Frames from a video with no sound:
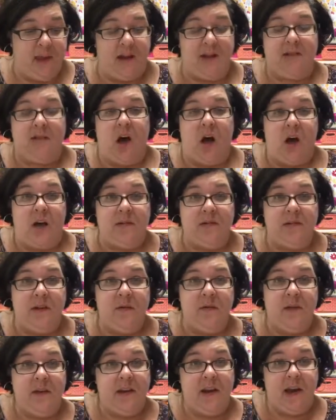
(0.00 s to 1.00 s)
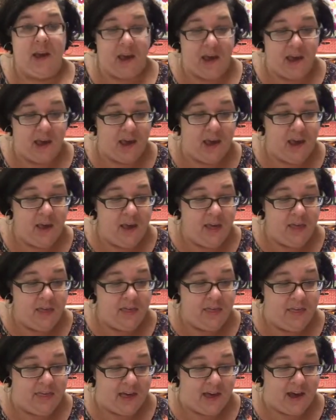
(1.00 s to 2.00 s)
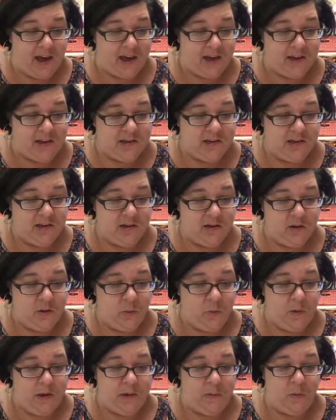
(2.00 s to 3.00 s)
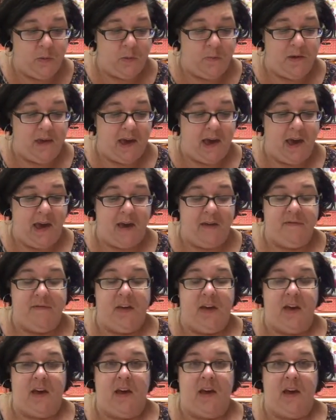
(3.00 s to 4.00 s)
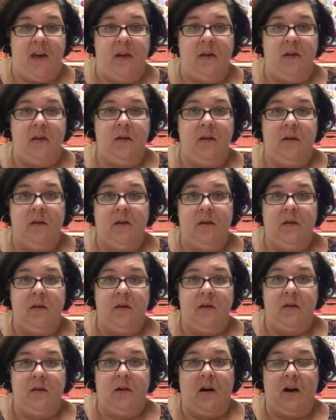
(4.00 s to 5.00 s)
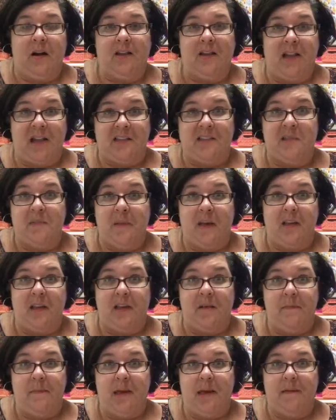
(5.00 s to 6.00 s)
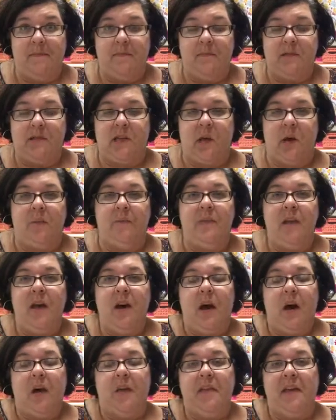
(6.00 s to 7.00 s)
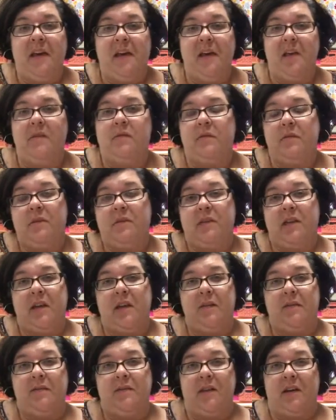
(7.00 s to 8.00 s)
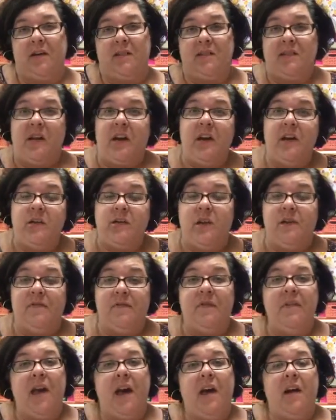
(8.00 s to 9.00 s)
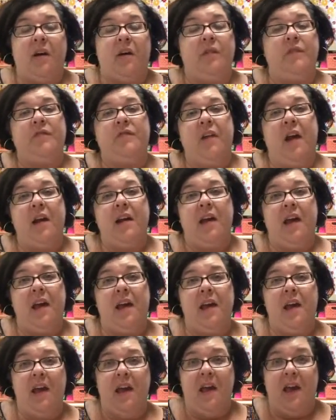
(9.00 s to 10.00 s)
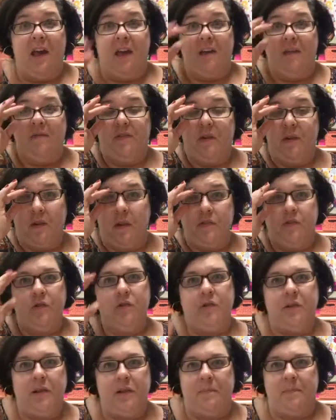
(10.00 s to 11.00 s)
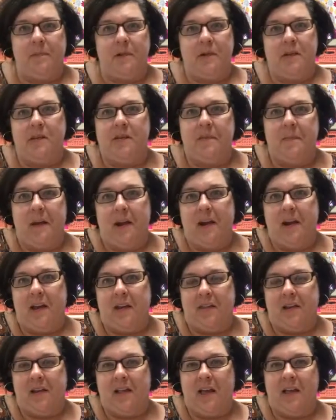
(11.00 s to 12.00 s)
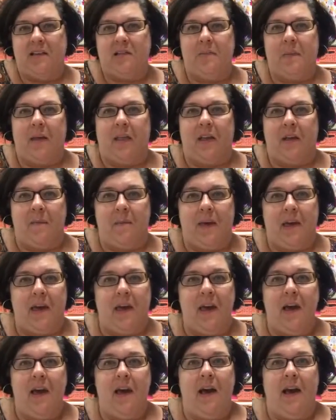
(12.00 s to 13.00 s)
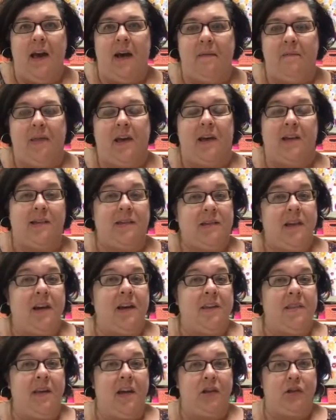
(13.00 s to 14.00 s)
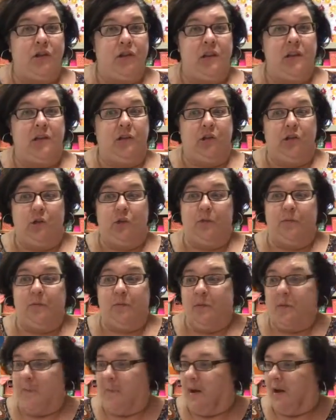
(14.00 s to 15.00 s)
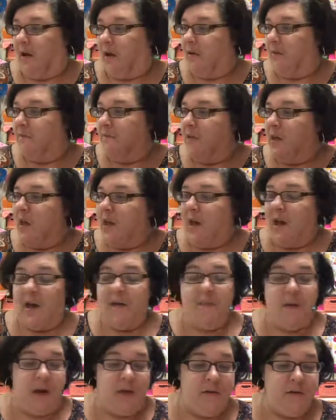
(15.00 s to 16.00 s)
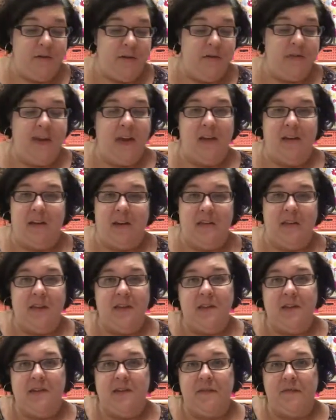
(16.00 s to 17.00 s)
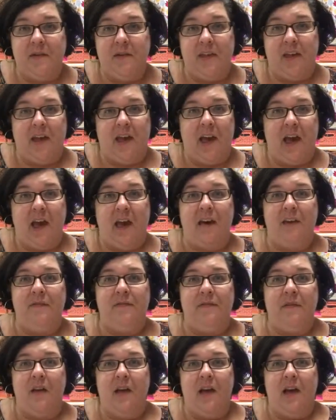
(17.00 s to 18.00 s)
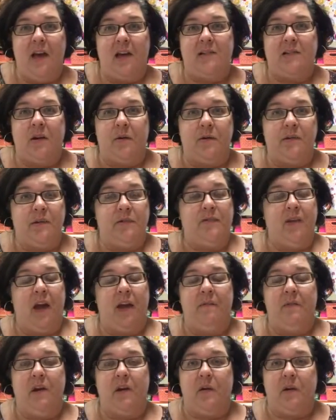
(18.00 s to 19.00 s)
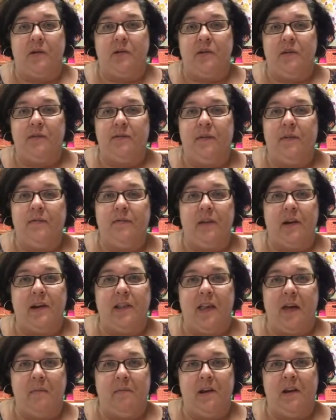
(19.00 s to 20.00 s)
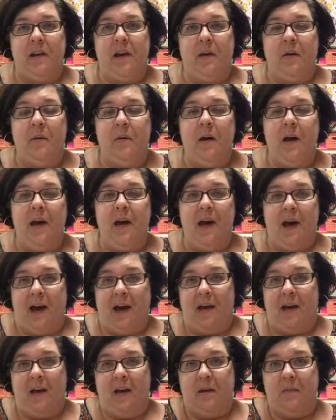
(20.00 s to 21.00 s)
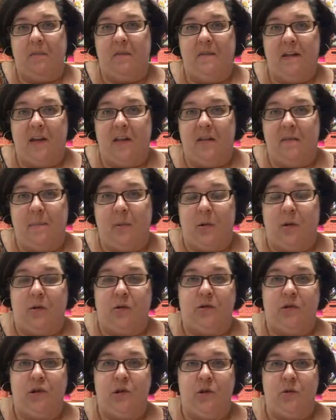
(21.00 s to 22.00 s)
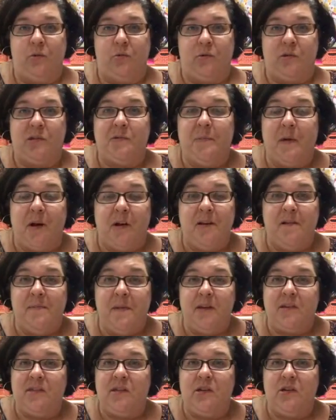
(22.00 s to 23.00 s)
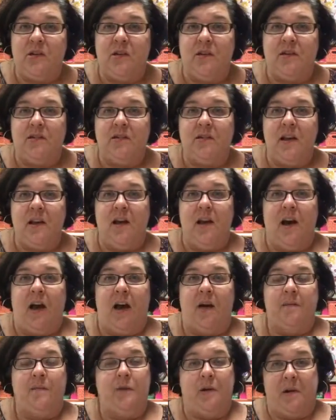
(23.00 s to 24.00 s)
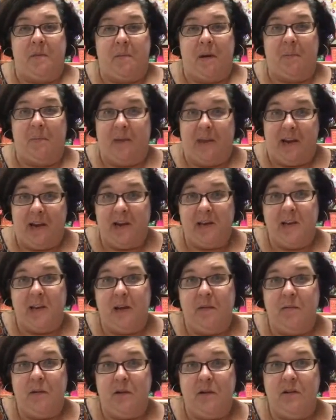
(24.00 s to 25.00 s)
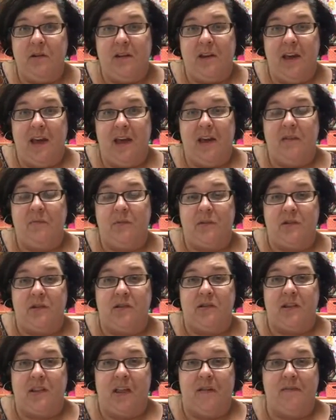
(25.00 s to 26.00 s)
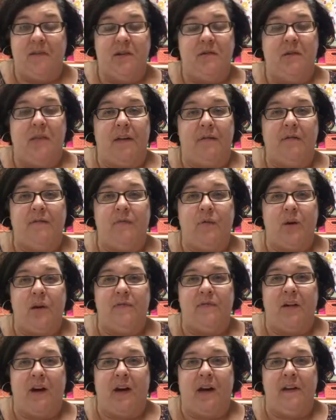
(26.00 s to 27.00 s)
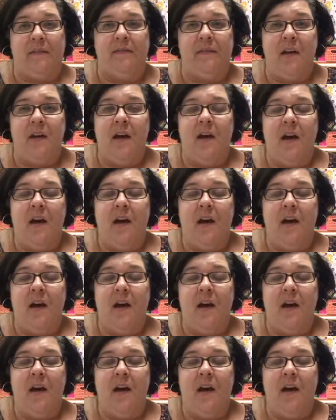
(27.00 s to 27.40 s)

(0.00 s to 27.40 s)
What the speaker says: That is also the day that we will be having our class spelling bee. So all the kids received a study sheet for that on Friday, and if they're interested in participating in the class spelling bee, they can study that sheet to prepare. Other than that, I think that's everything I have. As always, if you have any questions, feel free to let me know. I am available to respond to messages during my planning time during the day, which is 11 to 11:45.